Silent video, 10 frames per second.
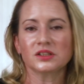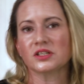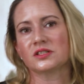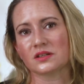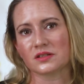
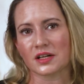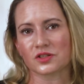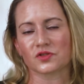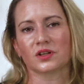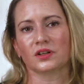This does not
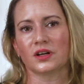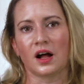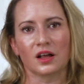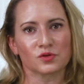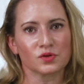struggle at
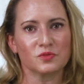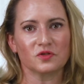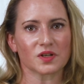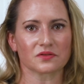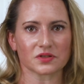all. It
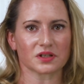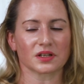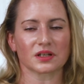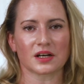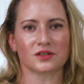removes
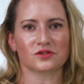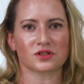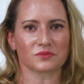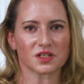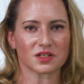everything. And I use
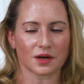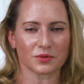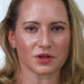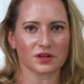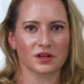some
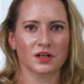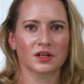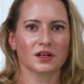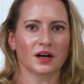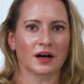stubborn
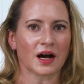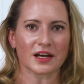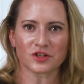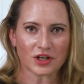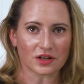uh,
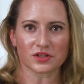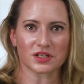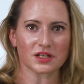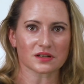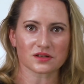eyeshadow
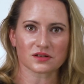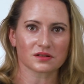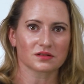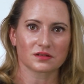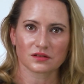
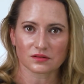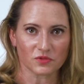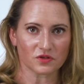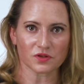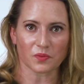sticks,
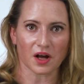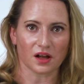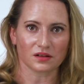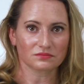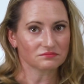removes them all.